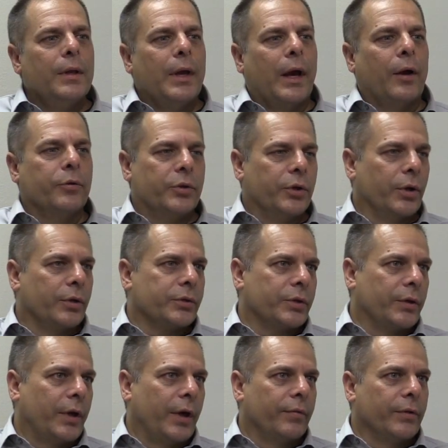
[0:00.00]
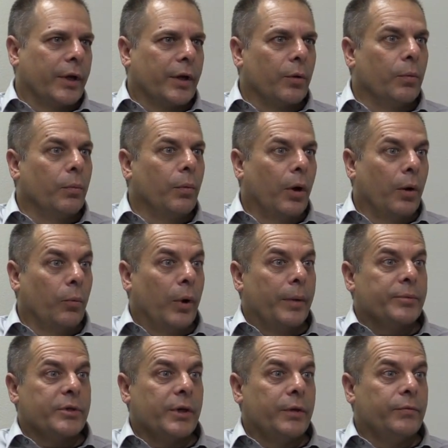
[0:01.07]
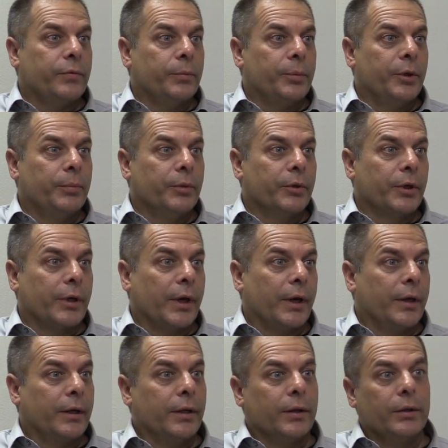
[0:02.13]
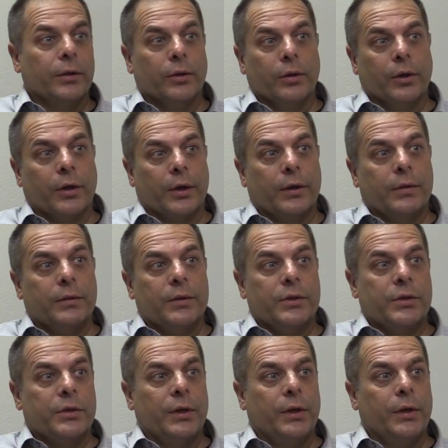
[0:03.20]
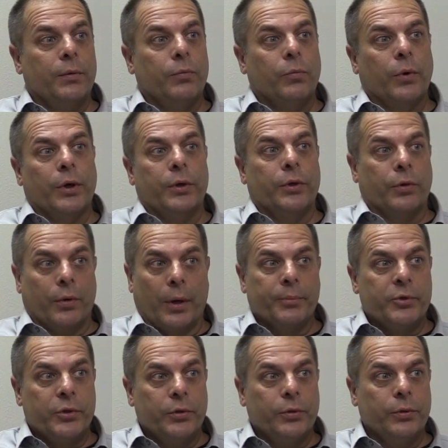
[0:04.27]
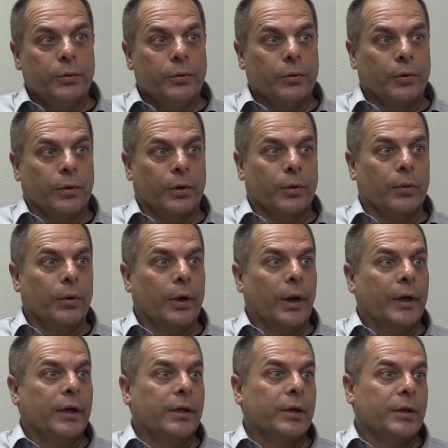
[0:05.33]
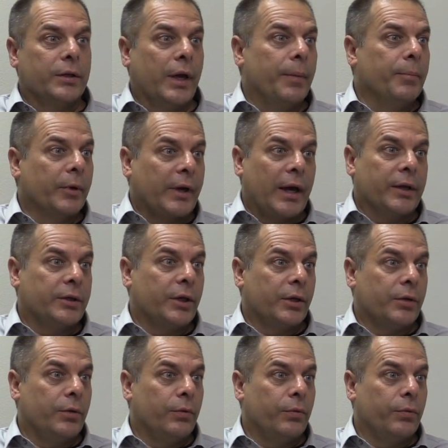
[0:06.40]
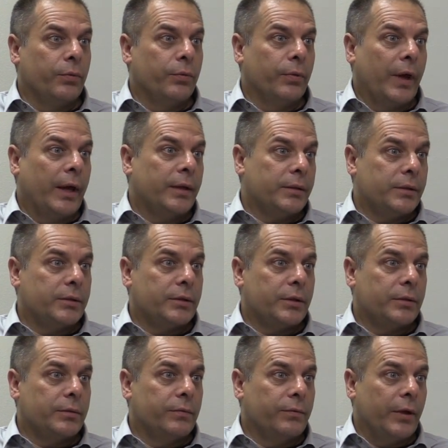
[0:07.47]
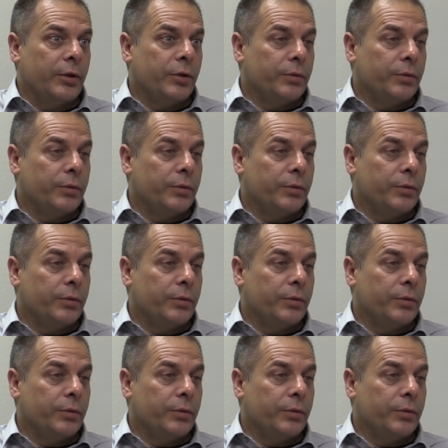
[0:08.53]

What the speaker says: Now, do you also have like a website for people to kind of look to see what you're up to, or could they contact you through that venue?